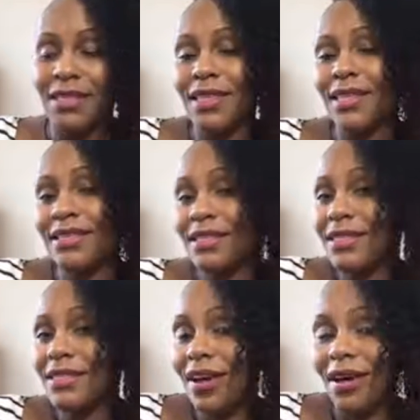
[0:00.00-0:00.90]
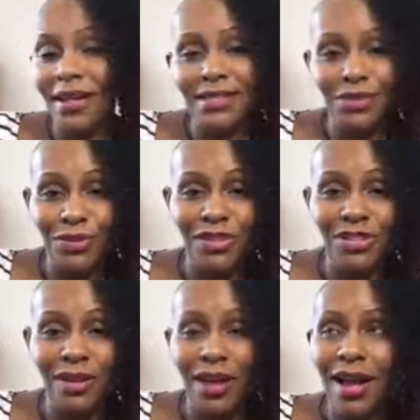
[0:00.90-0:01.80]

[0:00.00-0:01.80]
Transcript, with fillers: So this is Auguste Crenshaw.